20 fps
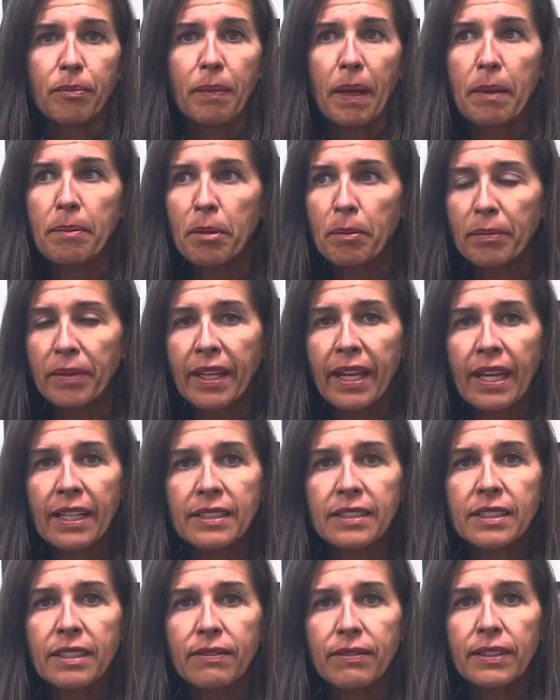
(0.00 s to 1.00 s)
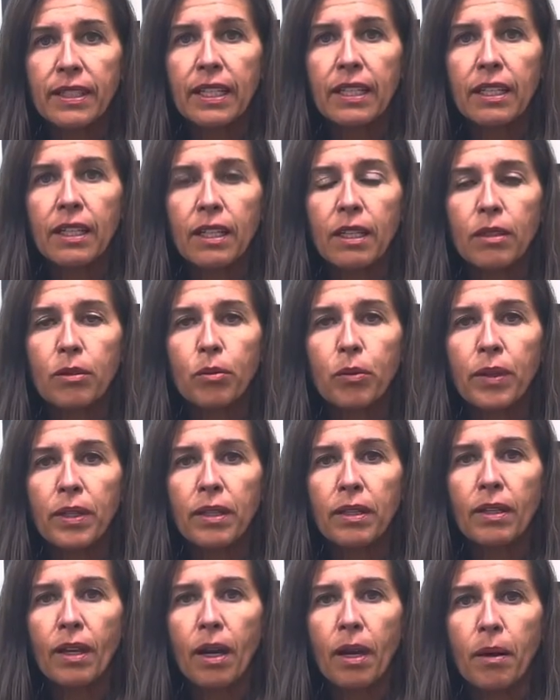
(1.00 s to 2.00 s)
payment plans if needed.
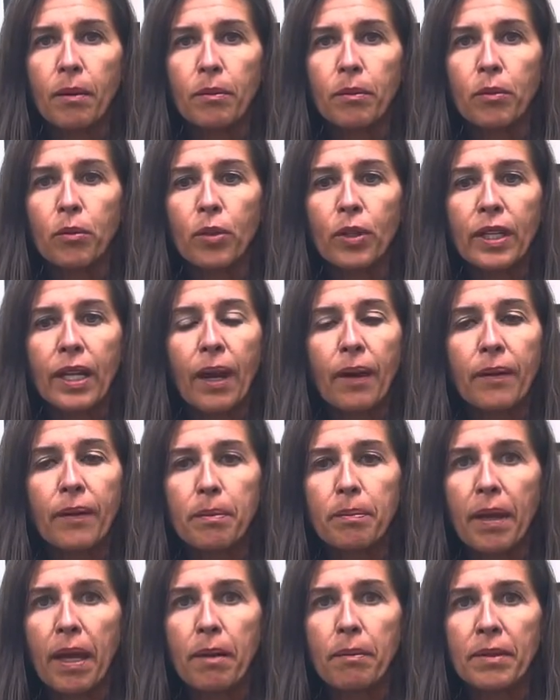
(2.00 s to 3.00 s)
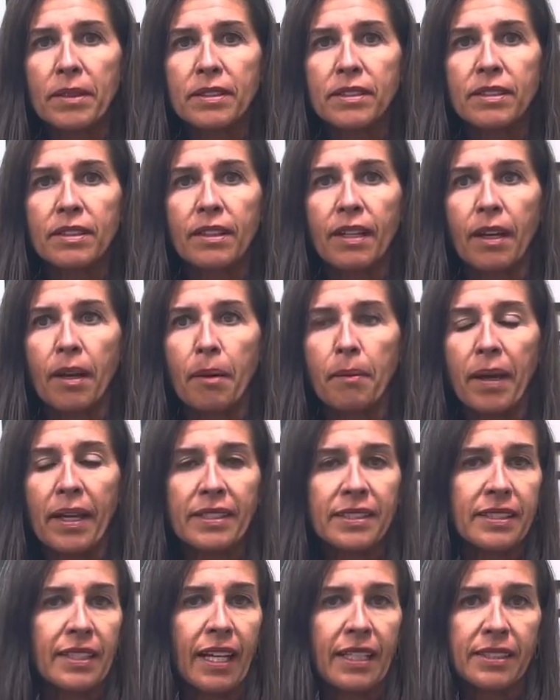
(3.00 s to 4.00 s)
We work out the payments
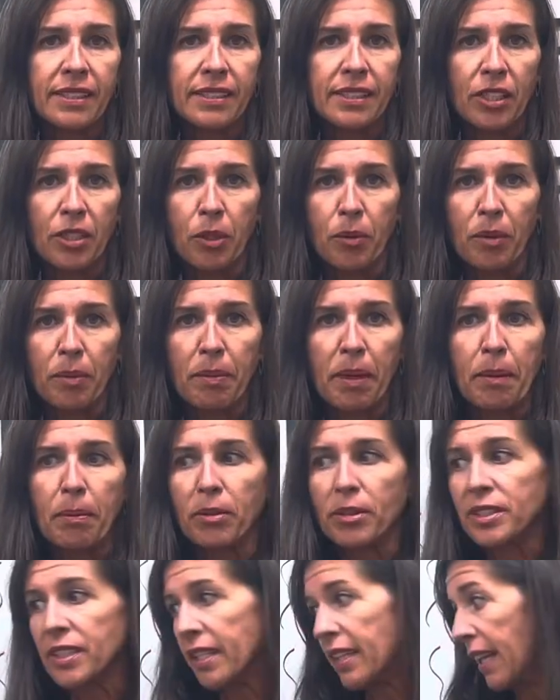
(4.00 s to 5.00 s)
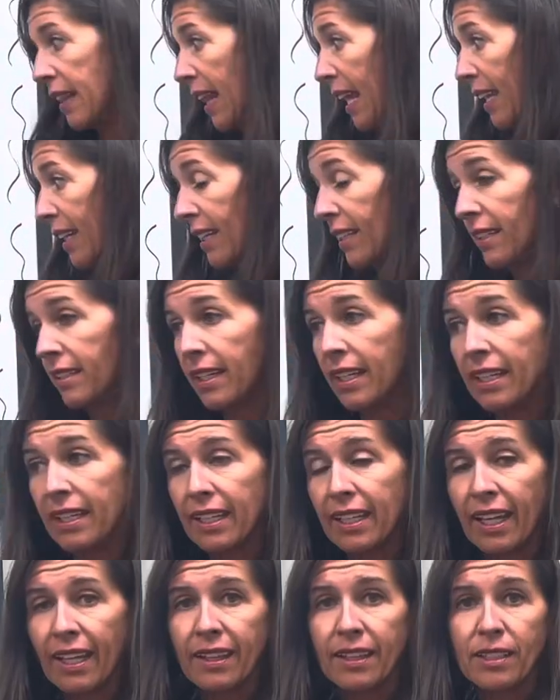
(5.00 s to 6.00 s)
as necessary with people so that they can
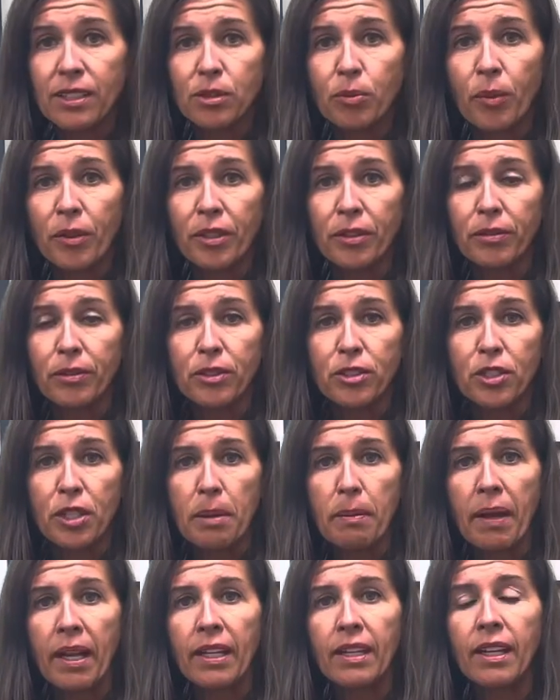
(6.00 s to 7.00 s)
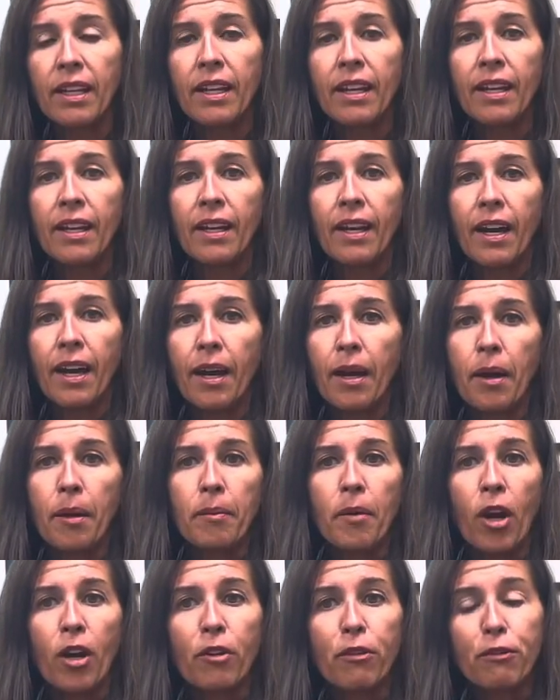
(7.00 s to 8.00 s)
get this wonderful treatment.
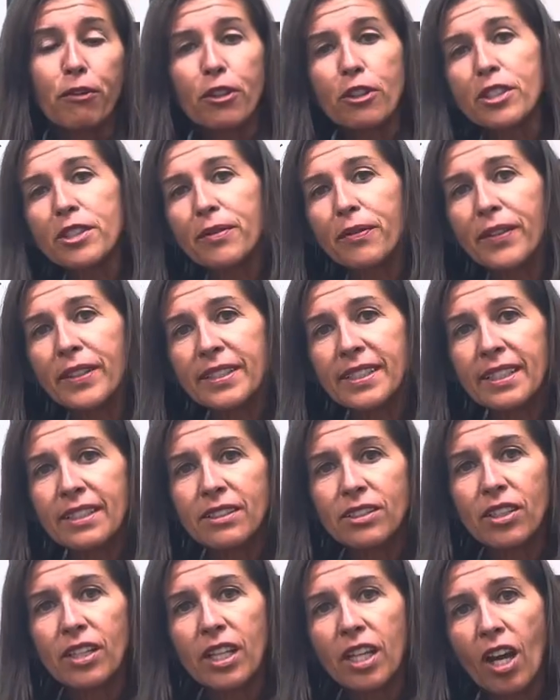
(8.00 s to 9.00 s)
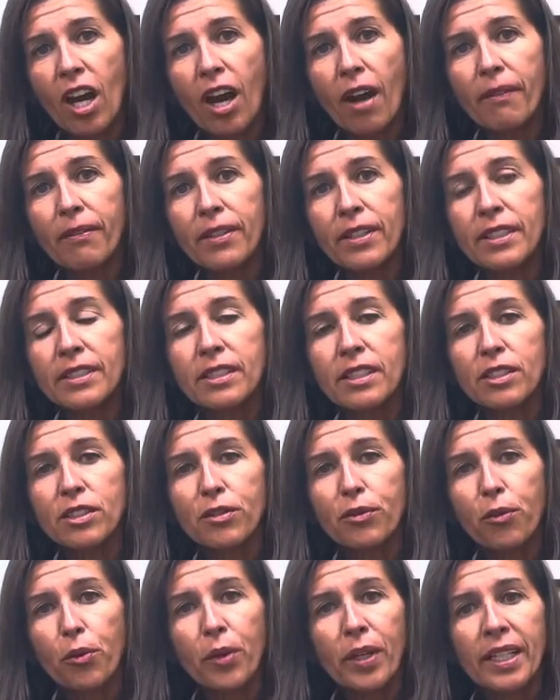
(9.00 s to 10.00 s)
Our first visit to the office is
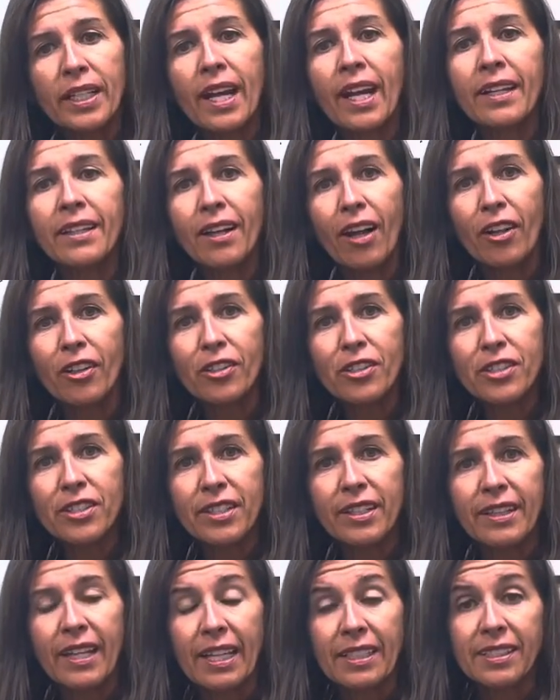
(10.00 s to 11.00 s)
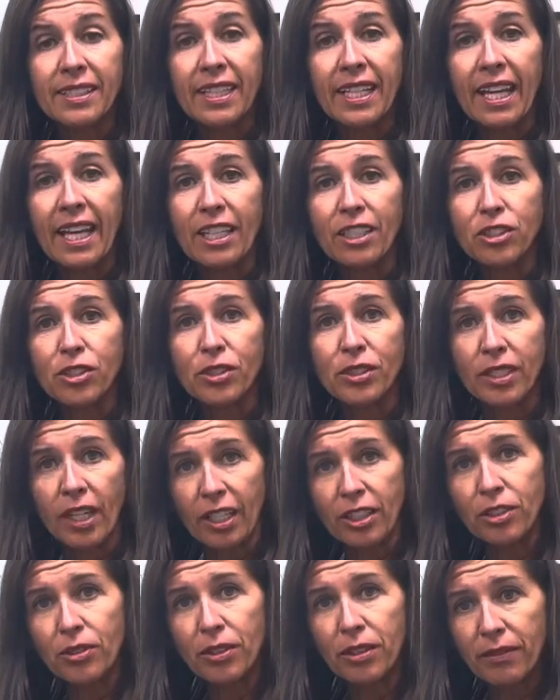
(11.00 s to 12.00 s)
$49, and that's the
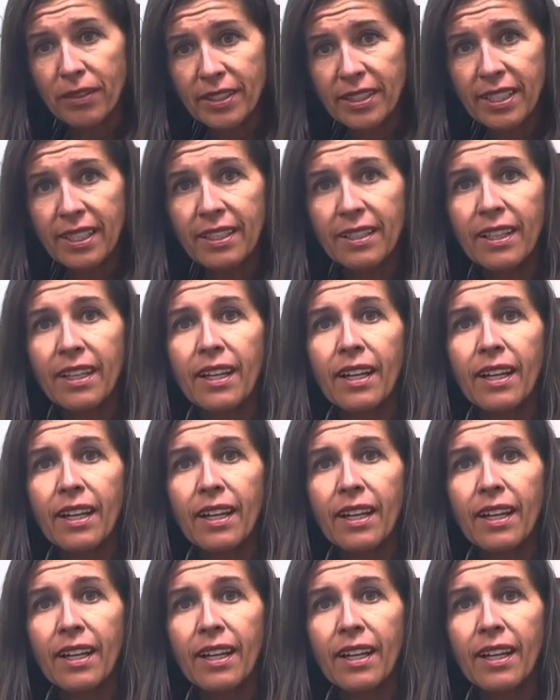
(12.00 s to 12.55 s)
introductory visit.